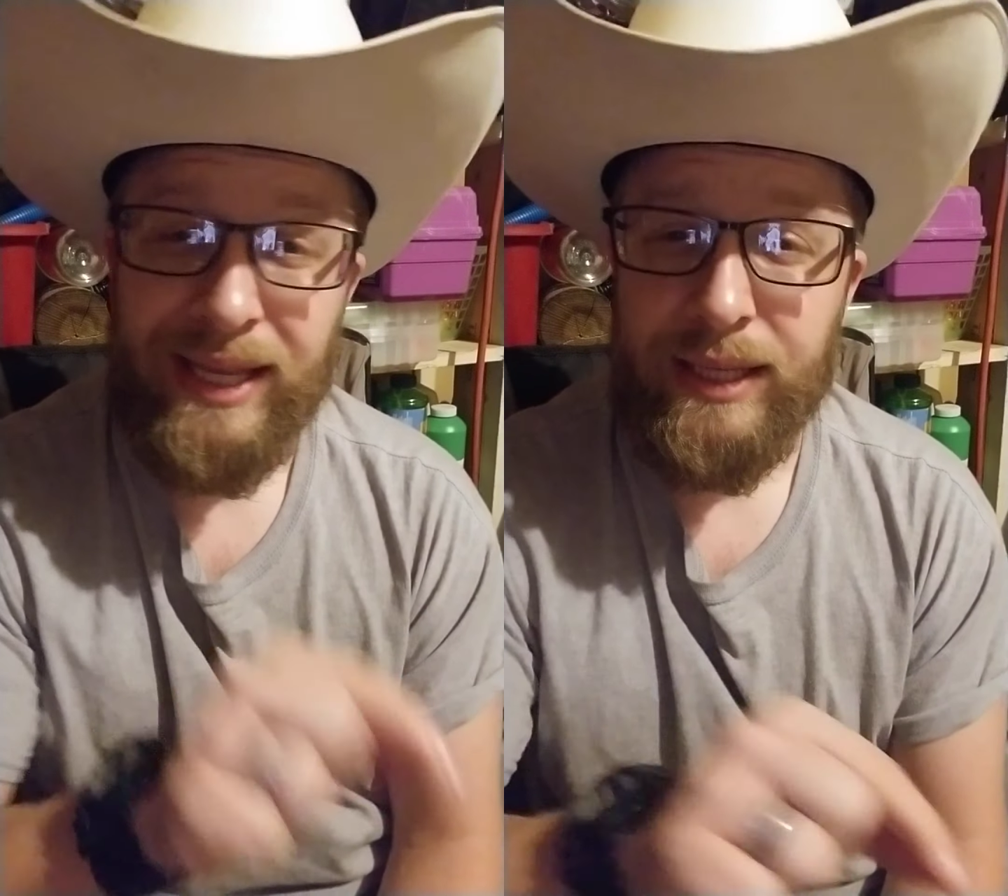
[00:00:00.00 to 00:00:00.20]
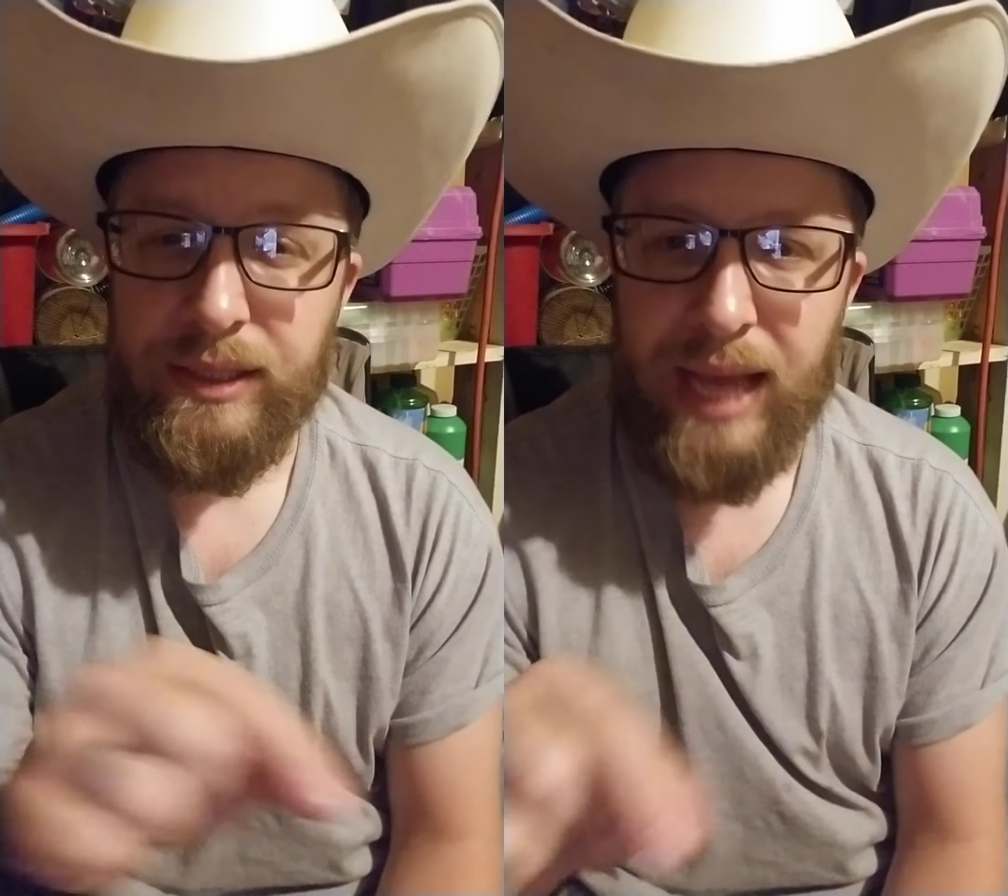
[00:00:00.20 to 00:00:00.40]

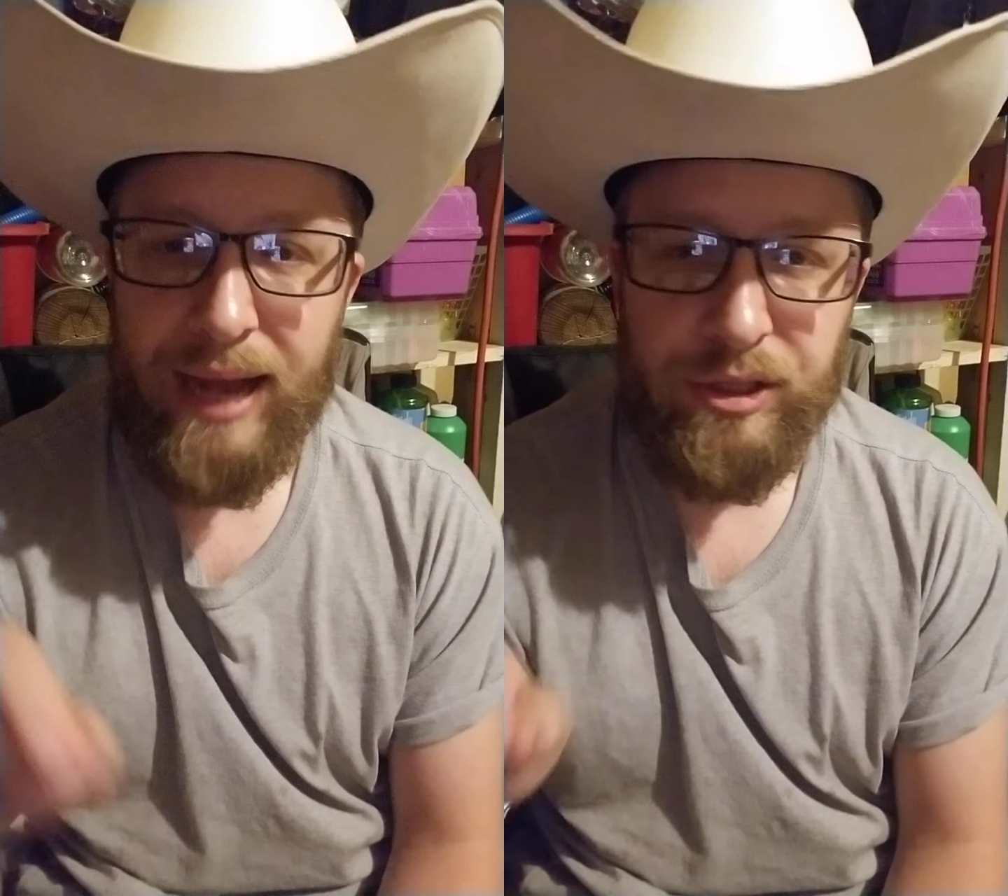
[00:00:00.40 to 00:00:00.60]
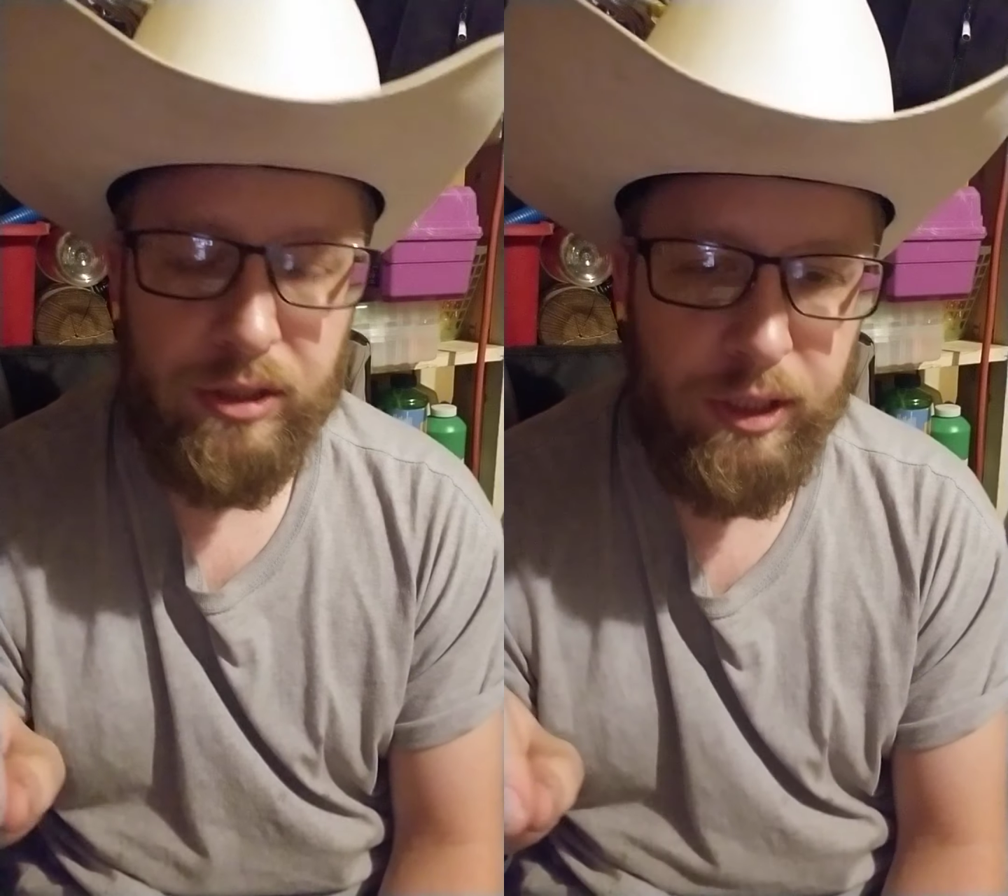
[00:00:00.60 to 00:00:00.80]
is
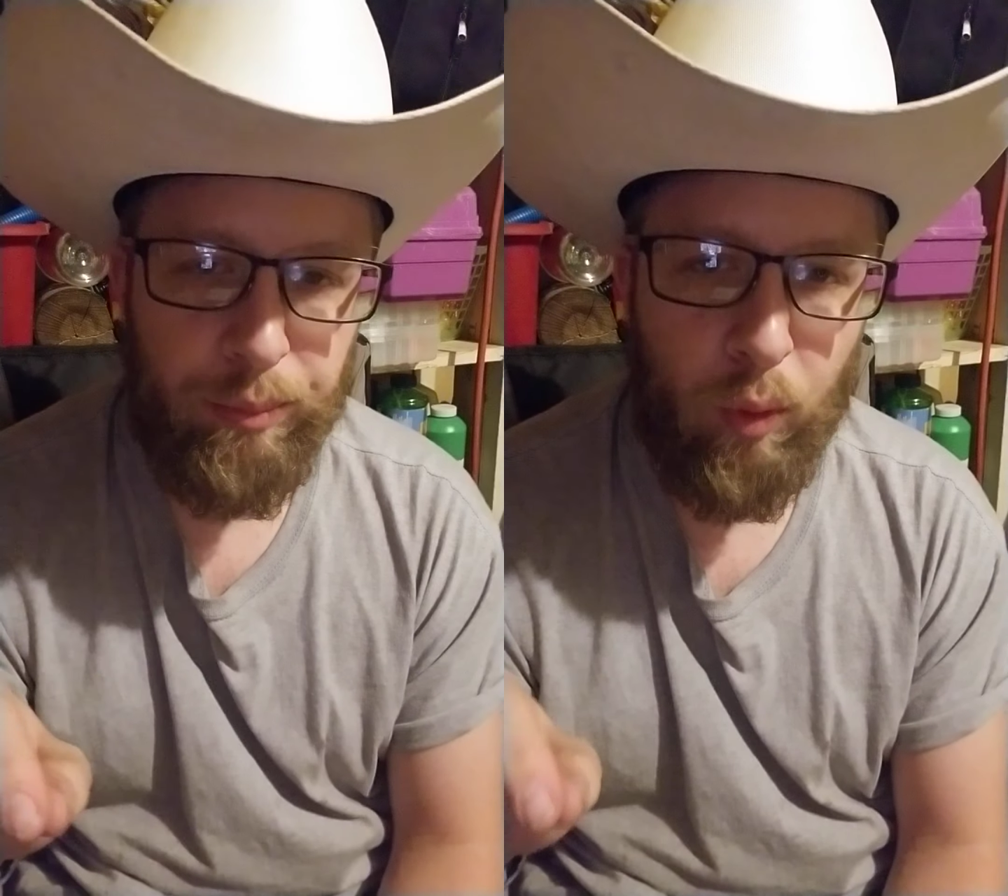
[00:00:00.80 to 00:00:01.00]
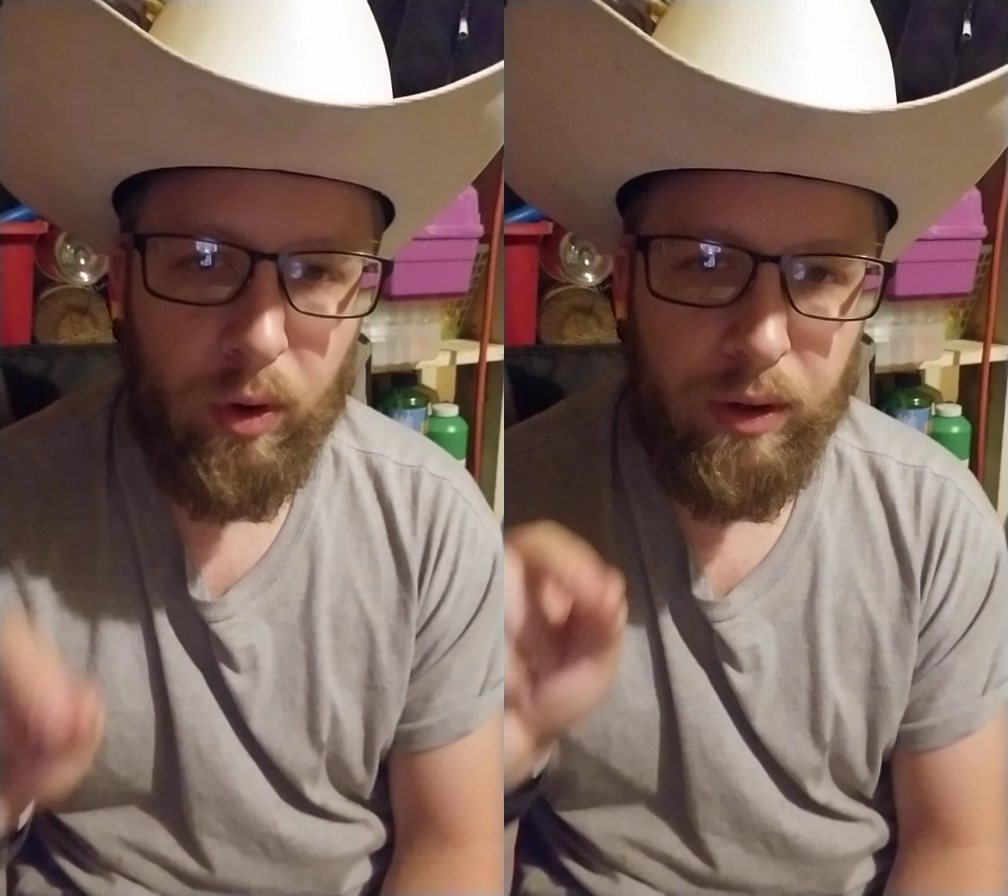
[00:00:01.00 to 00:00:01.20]
actually
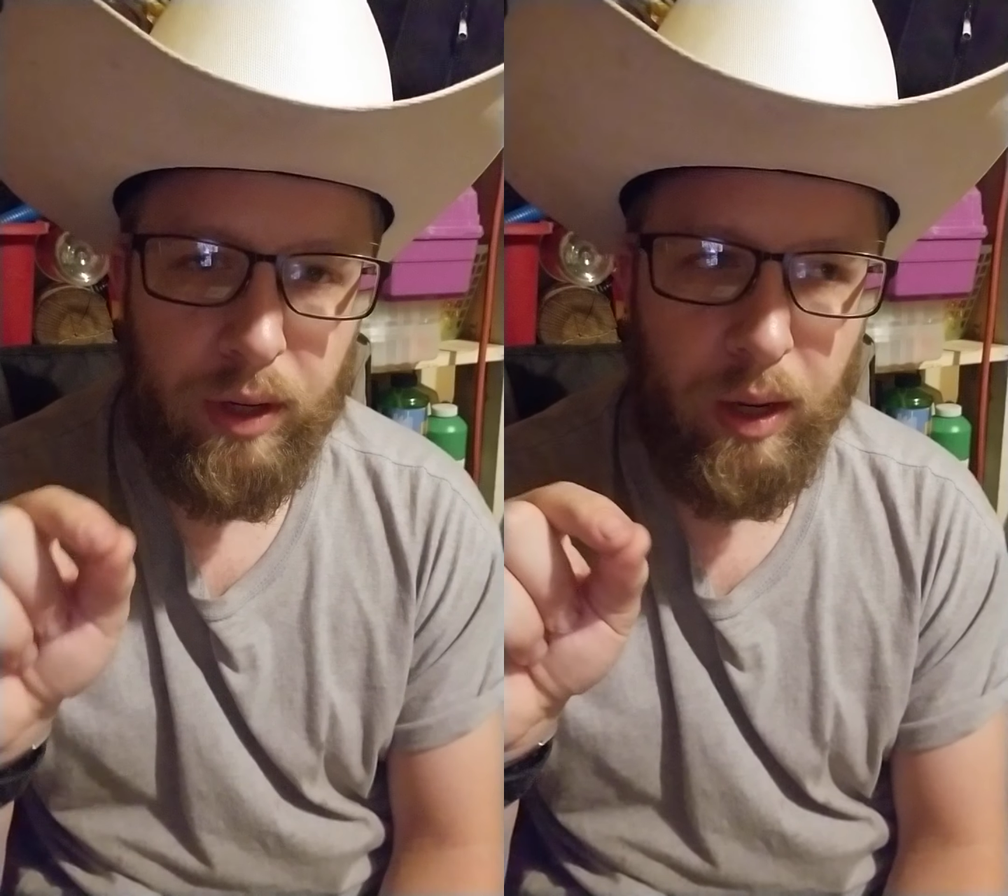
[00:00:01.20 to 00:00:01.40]
important